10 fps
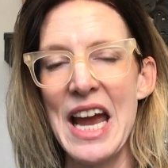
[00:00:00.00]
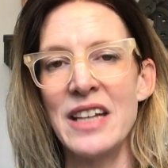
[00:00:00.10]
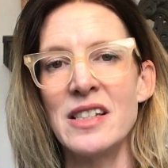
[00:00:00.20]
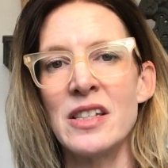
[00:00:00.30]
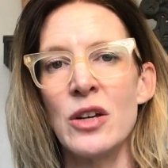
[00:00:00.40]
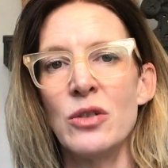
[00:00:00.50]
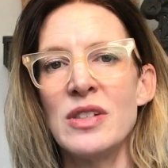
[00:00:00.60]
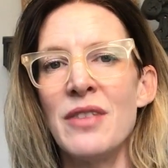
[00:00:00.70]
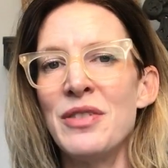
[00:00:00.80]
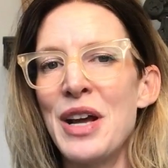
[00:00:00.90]
And so
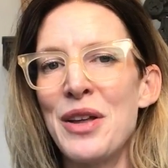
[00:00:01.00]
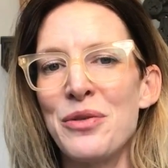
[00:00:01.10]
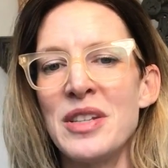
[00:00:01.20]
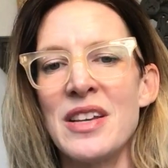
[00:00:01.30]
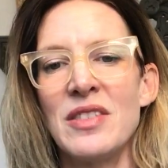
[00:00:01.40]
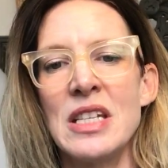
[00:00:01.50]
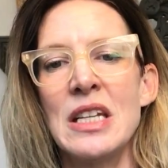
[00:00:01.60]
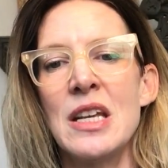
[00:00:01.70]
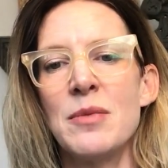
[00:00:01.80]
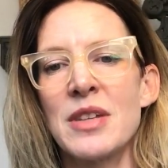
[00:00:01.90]
Zephaniah
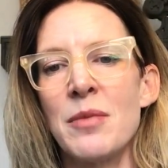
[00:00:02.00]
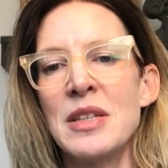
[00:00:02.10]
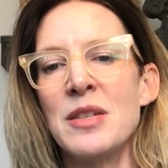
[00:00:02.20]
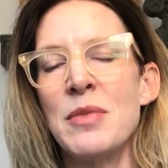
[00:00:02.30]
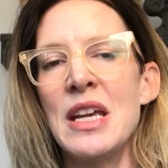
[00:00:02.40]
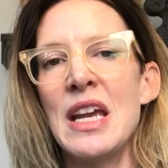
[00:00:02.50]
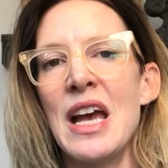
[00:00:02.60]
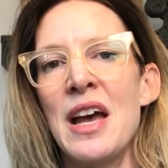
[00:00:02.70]
3:17 keeps coming to me.